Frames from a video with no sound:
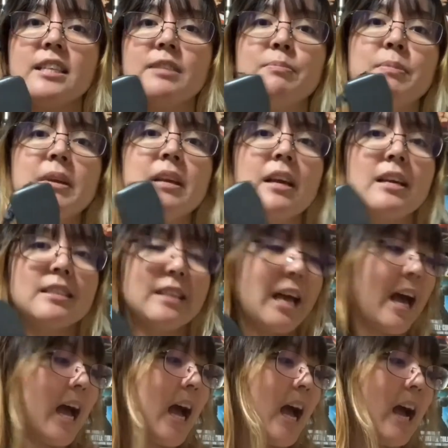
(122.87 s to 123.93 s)
big as
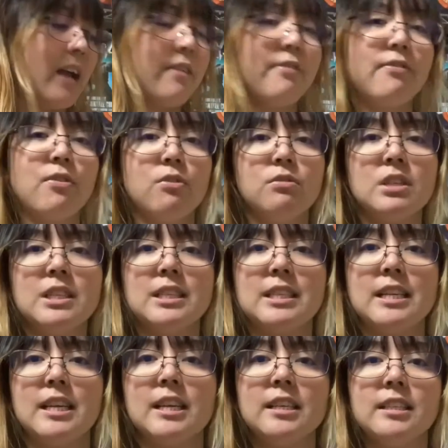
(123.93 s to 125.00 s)
iPhone
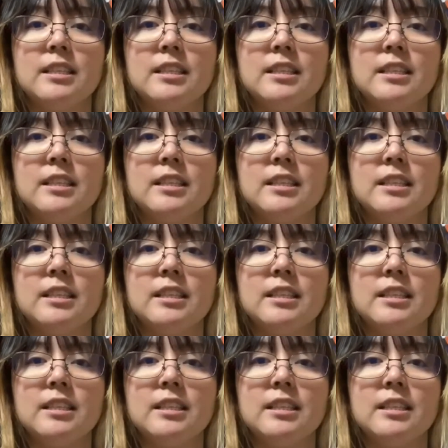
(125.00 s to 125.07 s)
6,